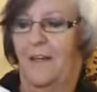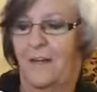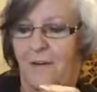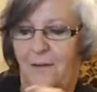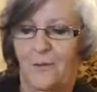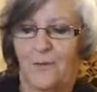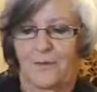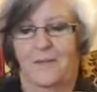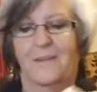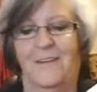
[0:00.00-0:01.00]
Uh-oh.
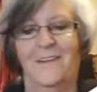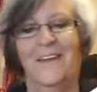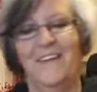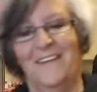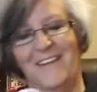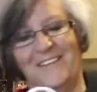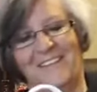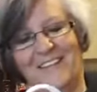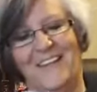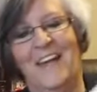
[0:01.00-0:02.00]

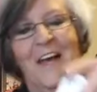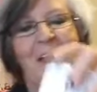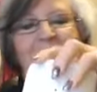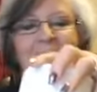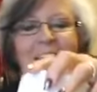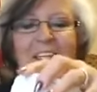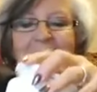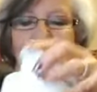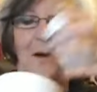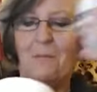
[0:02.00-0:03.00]
It
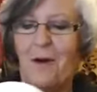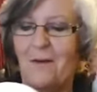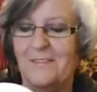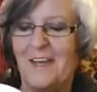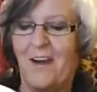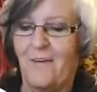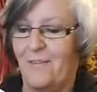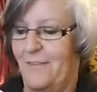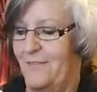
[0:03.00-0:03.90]
didn't come on, y'all.